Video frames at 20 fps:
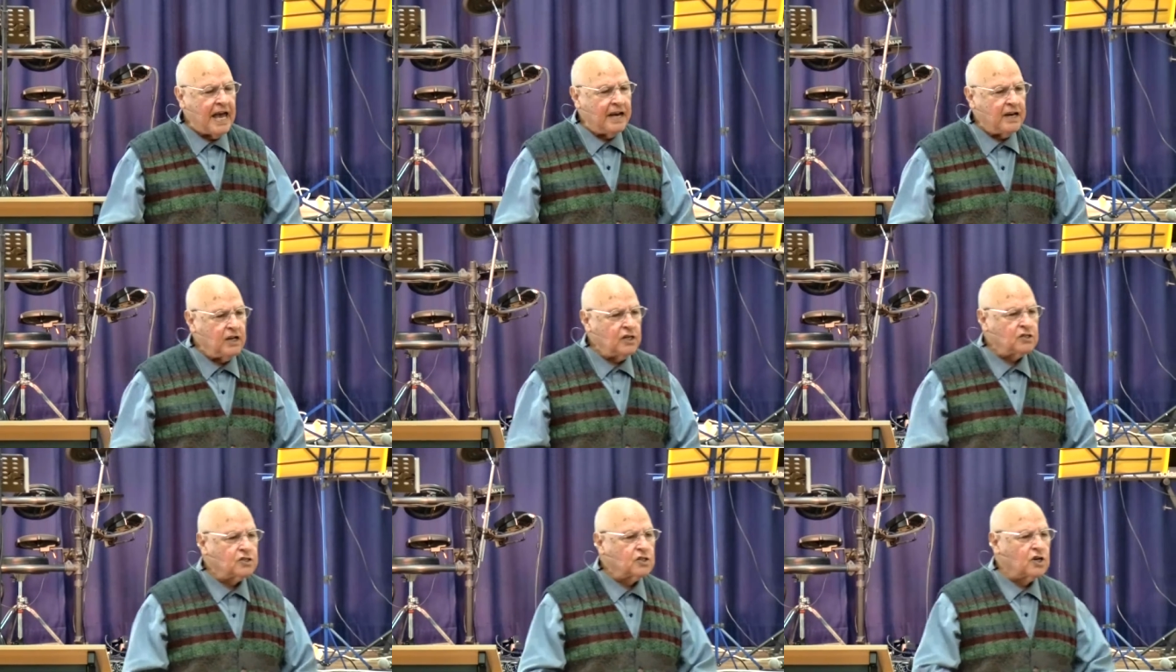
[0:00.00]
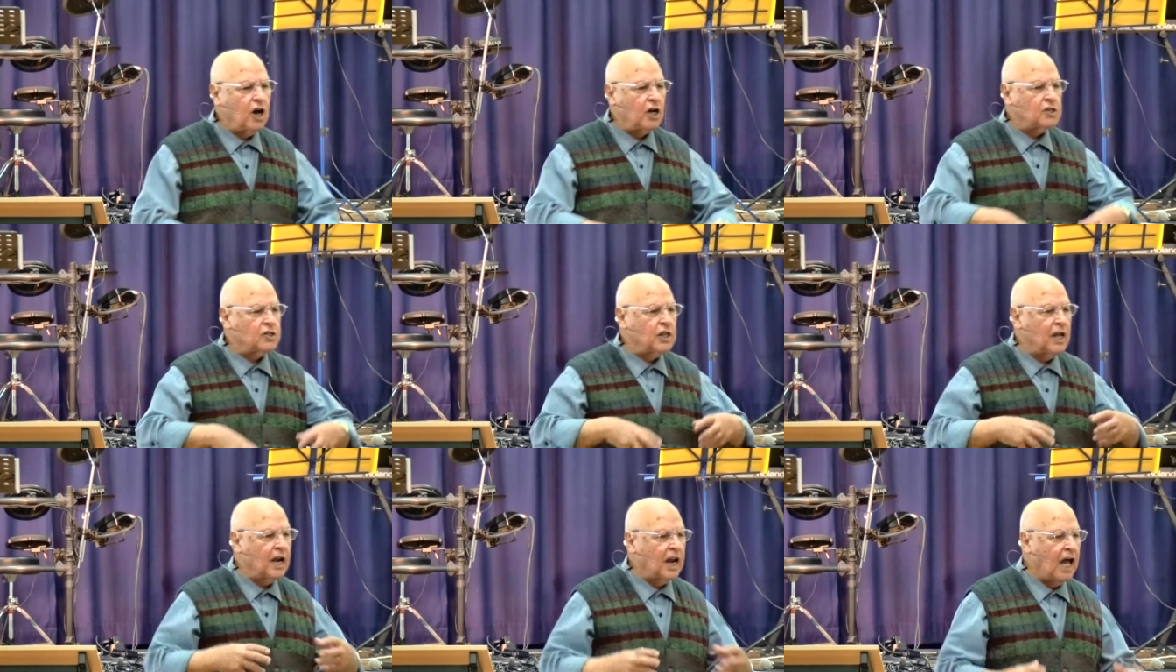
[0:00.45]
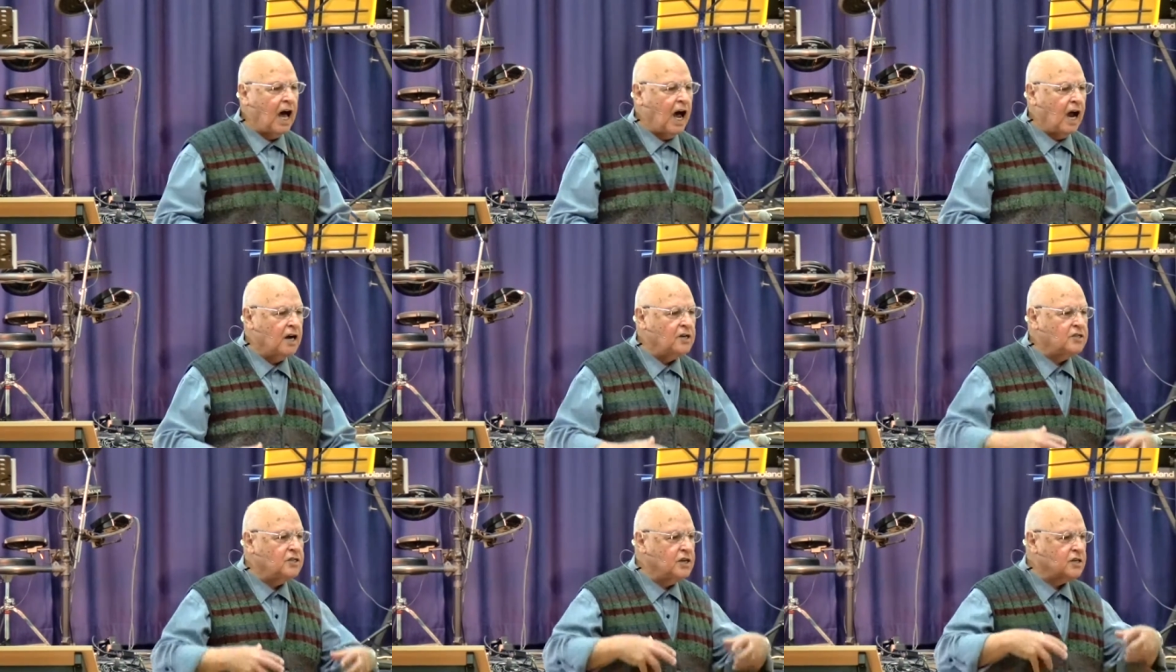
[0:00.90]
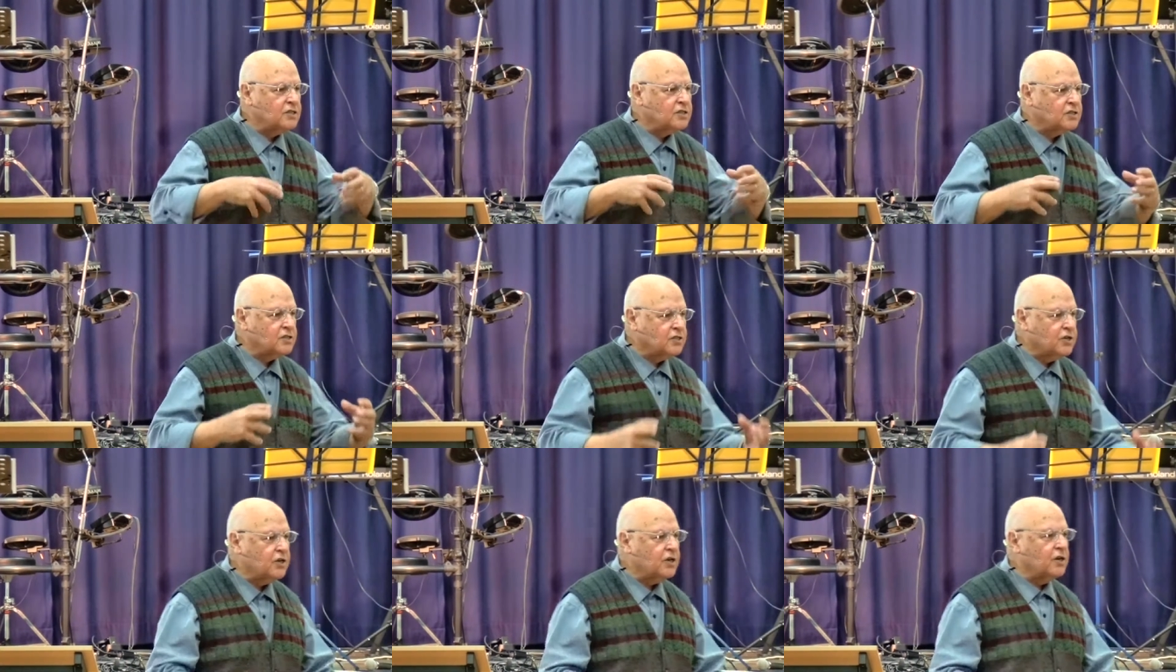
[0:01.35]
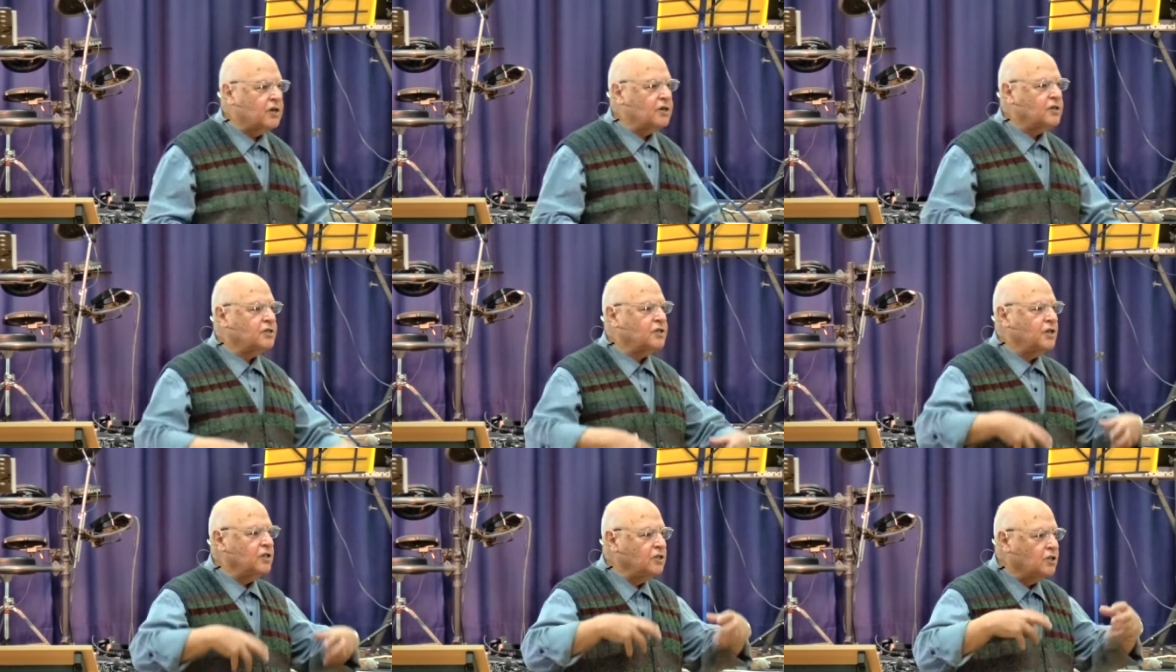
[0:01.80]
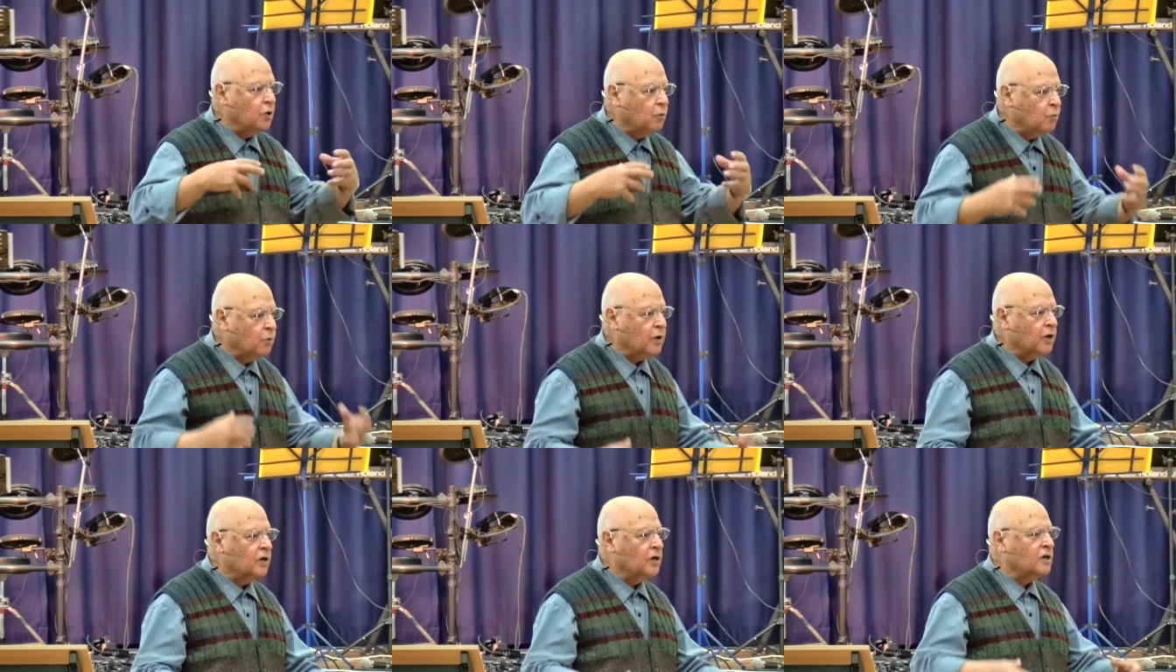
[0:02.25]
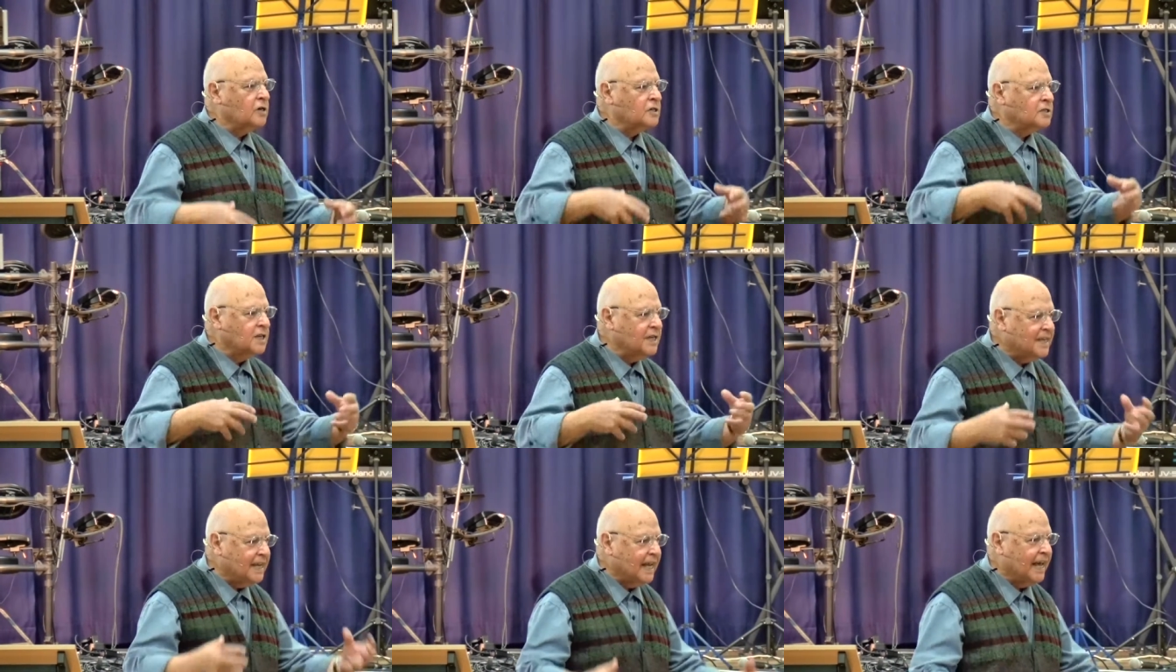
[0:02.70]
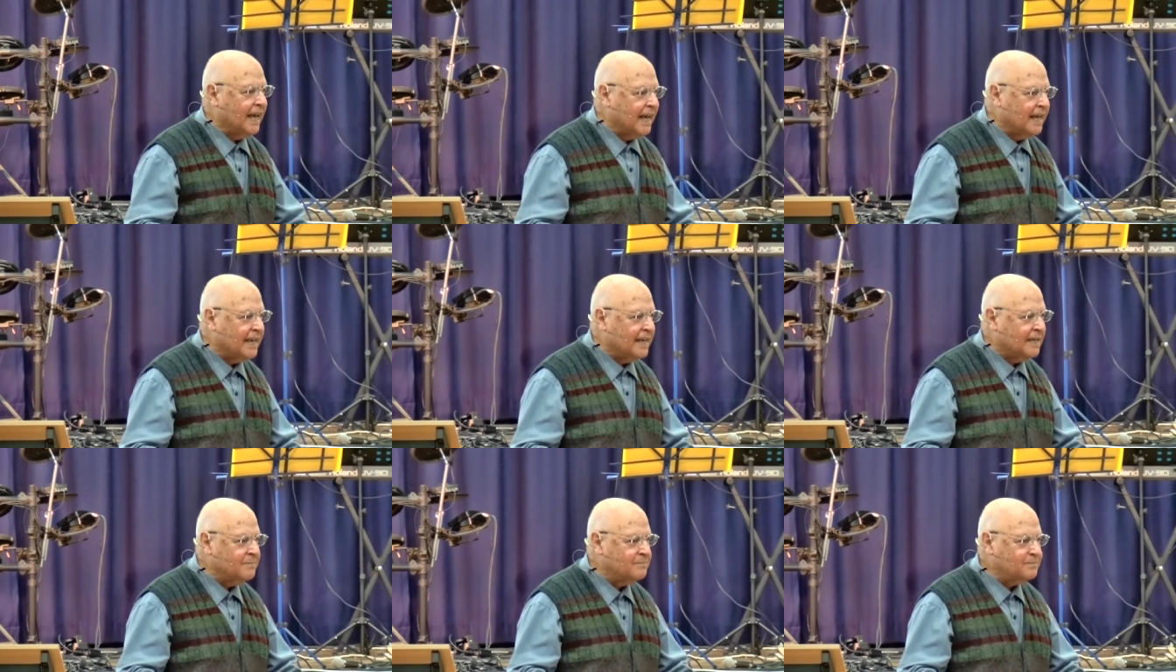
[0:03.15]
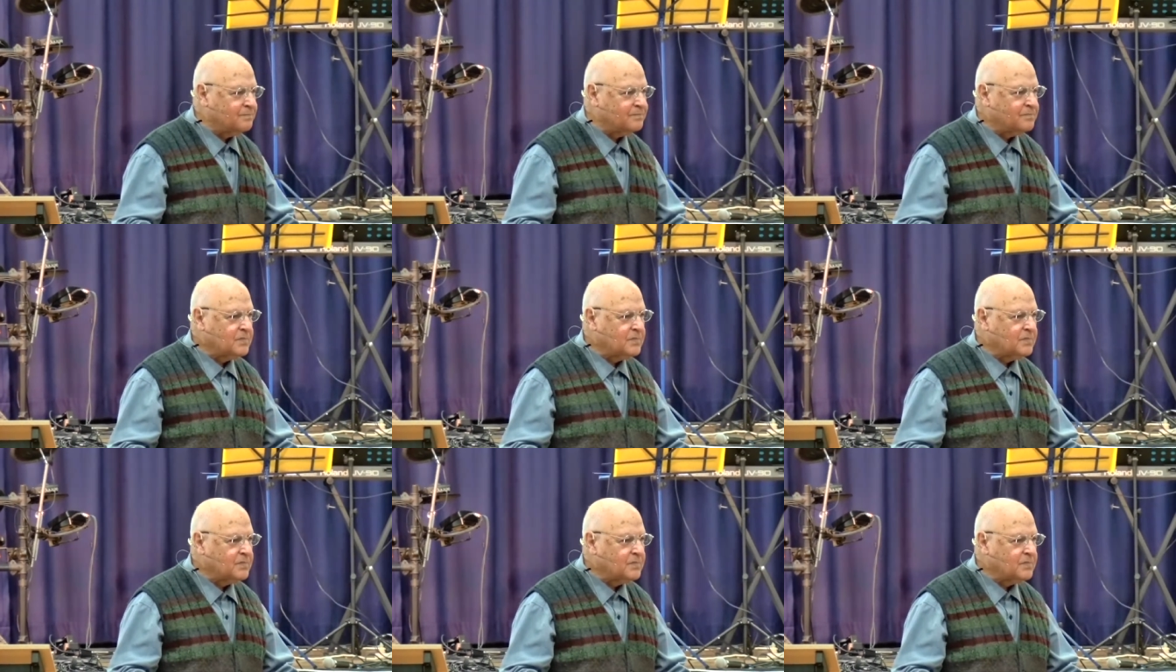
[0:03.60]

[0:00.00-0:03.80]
And he's got the largest church in the world today.